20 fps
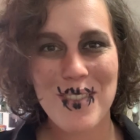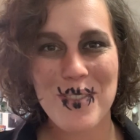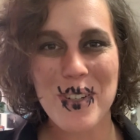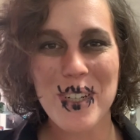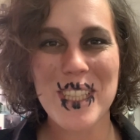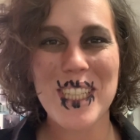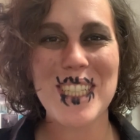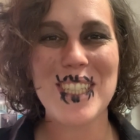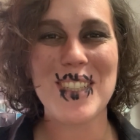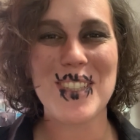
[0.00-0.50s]

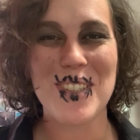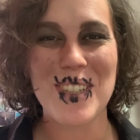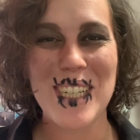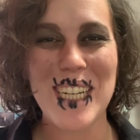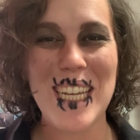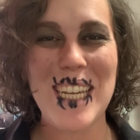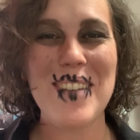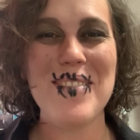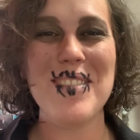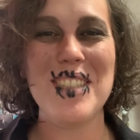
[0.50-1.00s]
For the
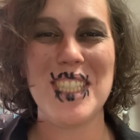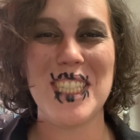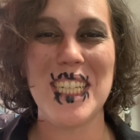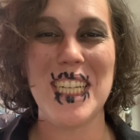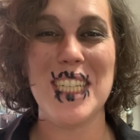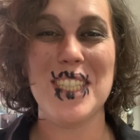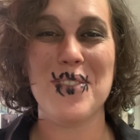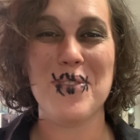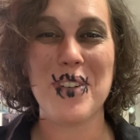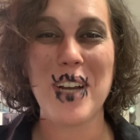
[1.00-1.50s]
cream
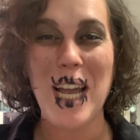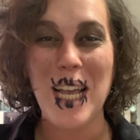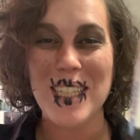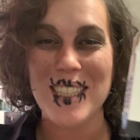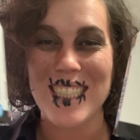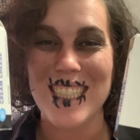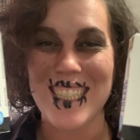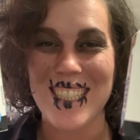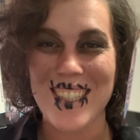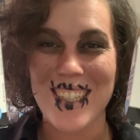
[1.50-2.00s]
cheese frosting,